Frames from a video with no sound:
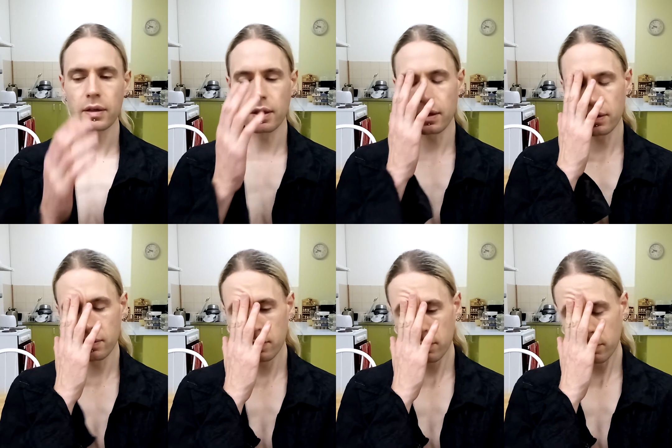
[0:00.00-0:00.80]
It
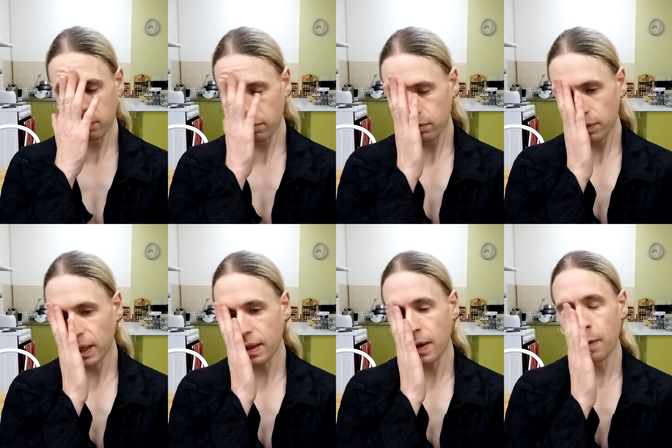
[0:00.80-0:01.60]
is
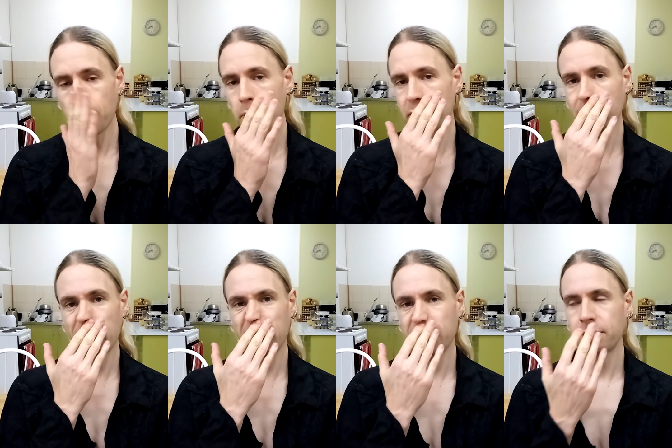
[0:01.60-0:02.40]
in there
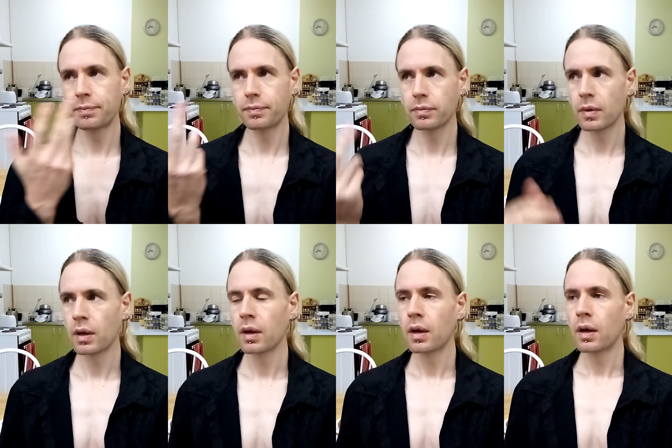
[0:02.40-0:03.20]
between,
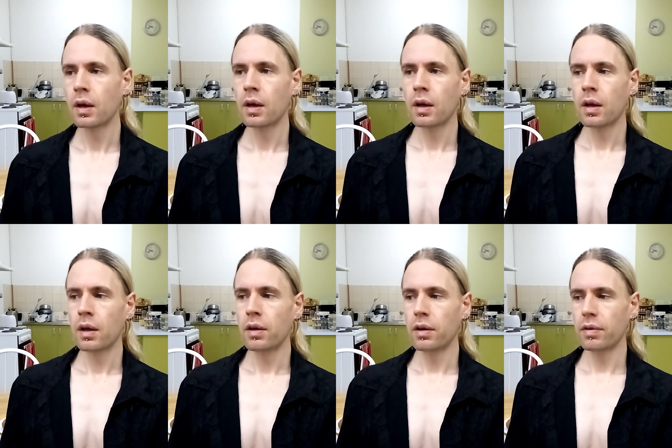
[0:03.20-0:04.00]

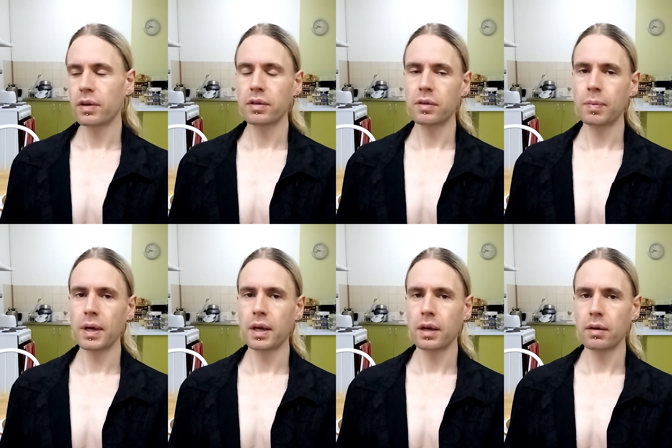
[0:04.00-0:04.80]
universally
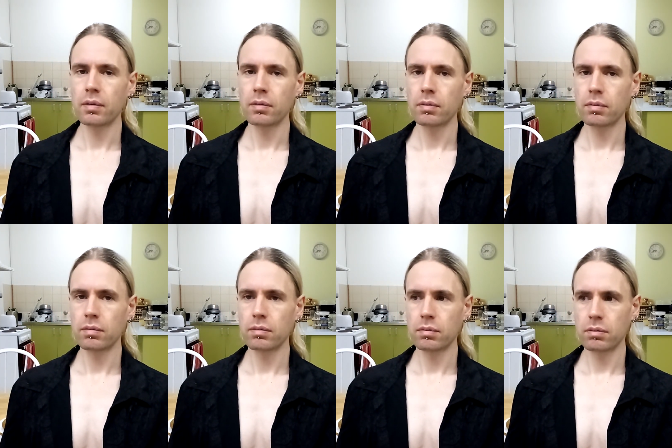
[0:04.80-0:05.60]
speaking,
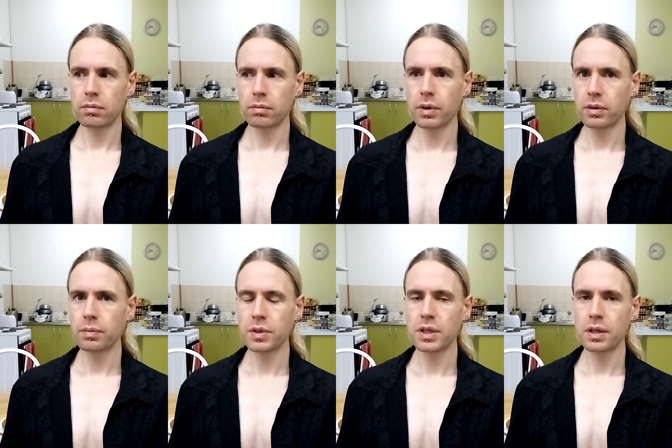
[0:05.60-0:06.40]
most
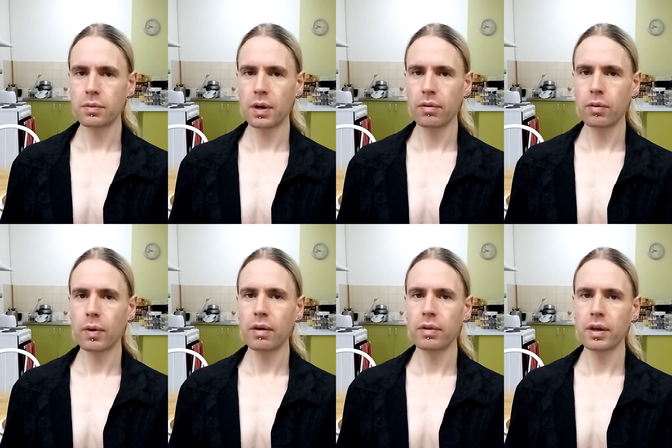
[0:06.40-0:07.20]
machines would have a
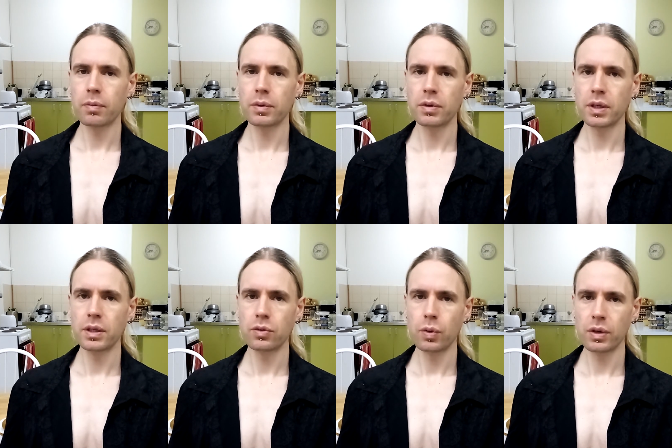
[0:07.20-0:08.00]
wavelength between
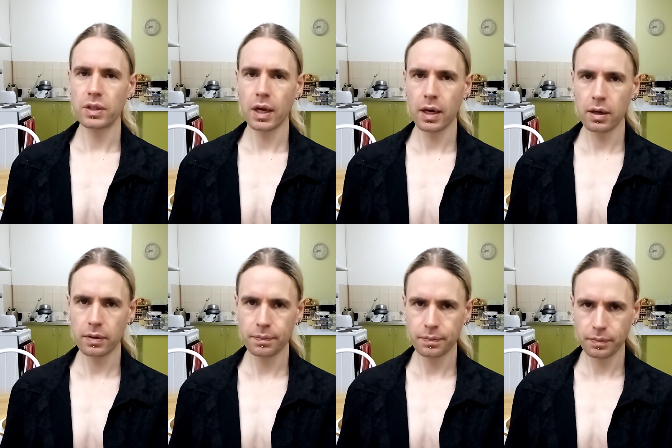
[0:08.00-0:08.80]
10
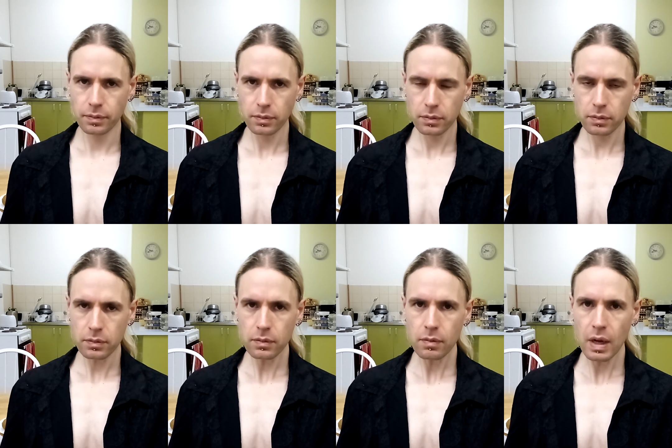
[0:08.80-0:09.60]

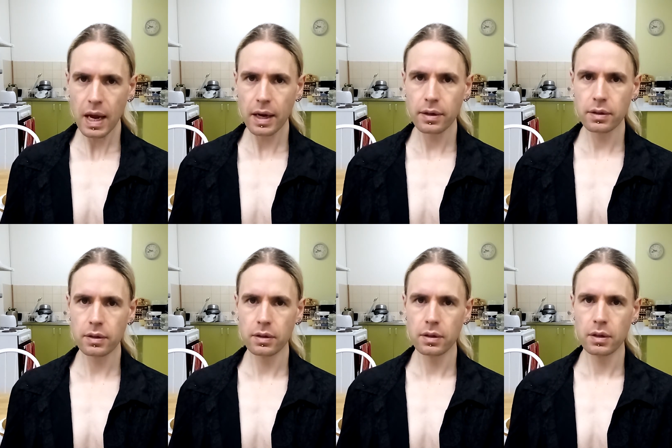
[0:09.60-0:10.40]
and
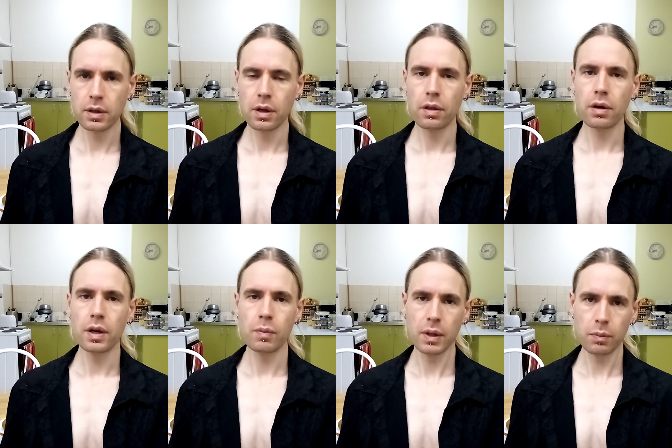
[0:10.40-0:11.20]
30
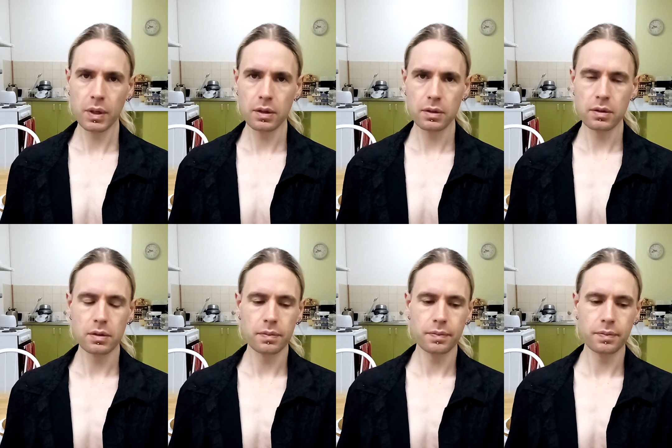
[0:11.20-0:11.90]
millimeters.